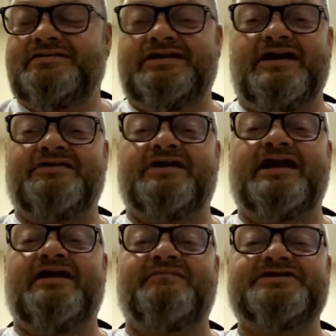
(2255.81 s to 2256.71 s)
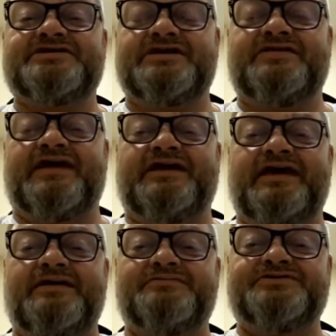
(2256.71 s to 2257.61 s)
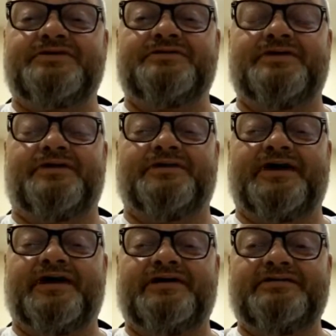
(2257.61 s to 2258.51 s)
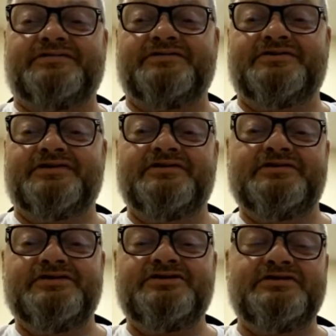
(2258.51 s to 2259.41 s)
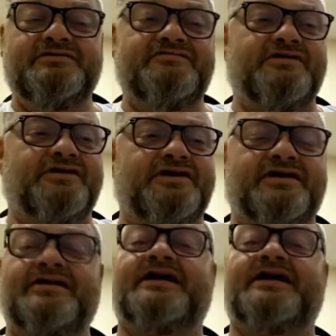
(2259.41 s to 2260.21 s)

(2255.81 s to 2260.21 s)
Now you're gonna have me singing that damn song all night. You can leave your hat.